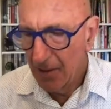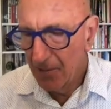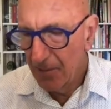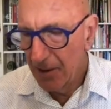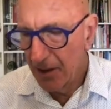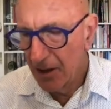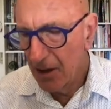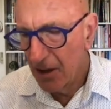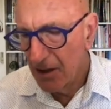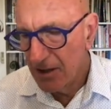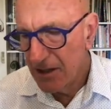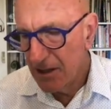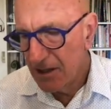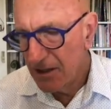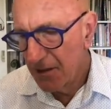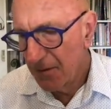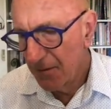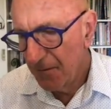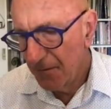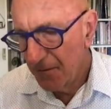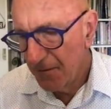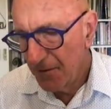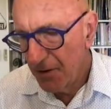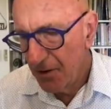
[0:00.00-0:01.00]
because it's
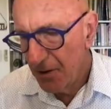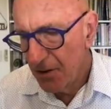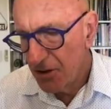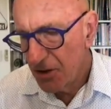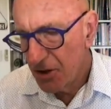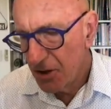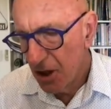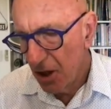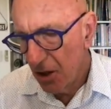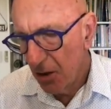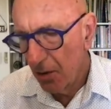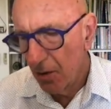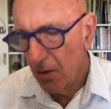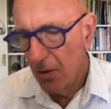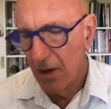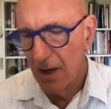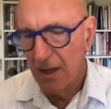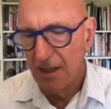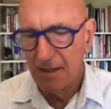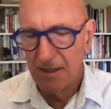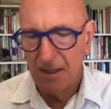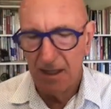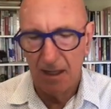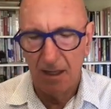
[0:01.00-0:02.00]
future
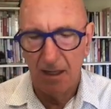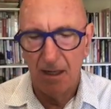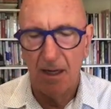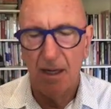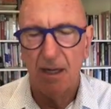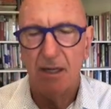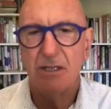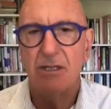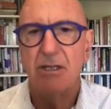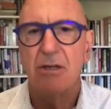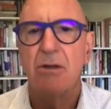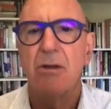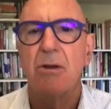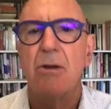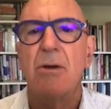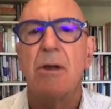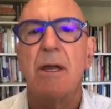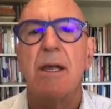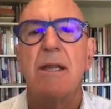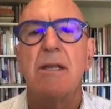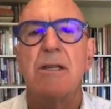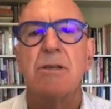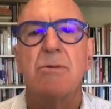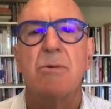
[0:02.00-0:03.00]
oriented. It's
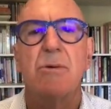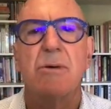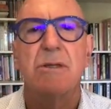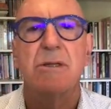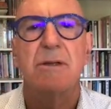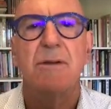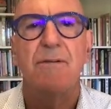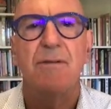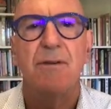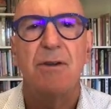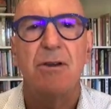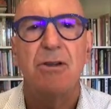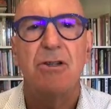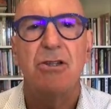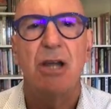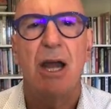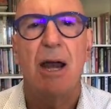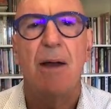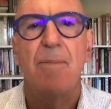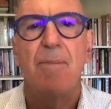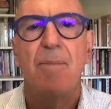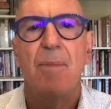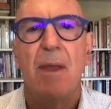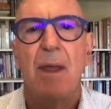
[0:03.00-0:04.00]
looking towards the future.